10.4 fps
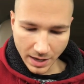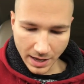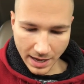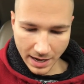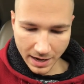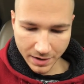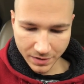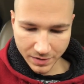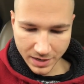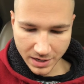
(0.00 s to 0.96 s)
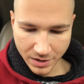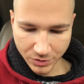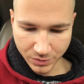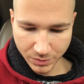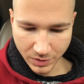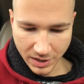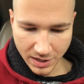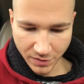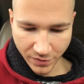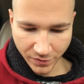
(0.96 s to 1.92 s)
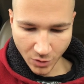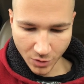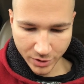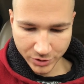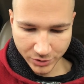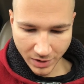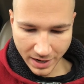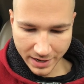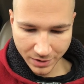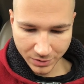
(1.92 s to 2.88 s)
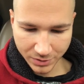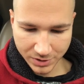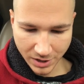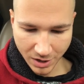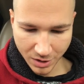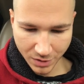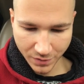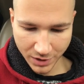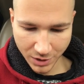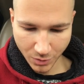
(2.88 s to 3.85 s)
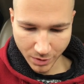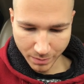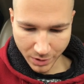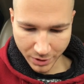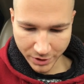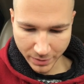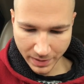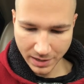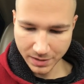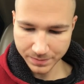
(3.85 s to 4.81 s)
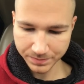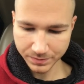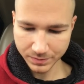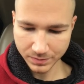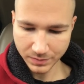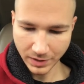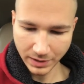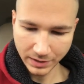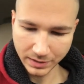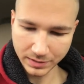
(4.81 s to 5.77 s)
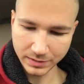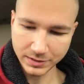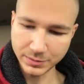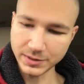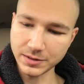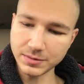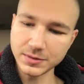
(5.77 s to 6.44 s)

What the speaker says: and the 4 triangles of your Merkaba. Here we go.